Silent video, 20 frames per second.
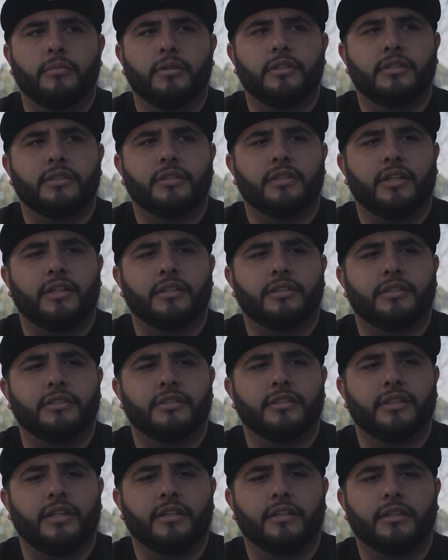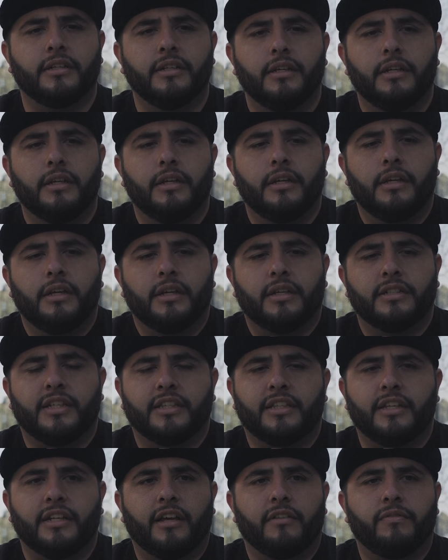It's not just like, because I
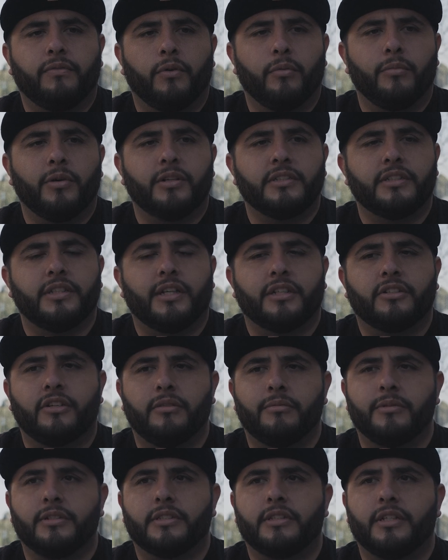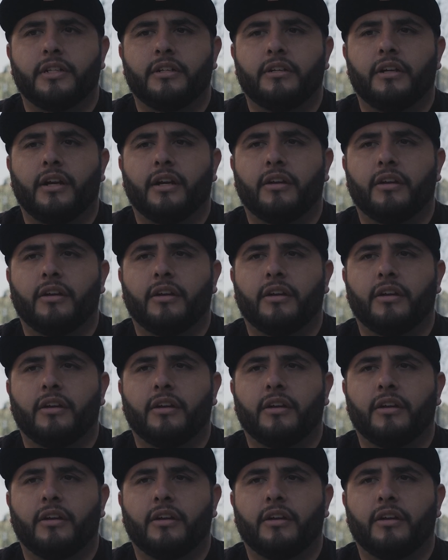did like 4 months in that treatment center.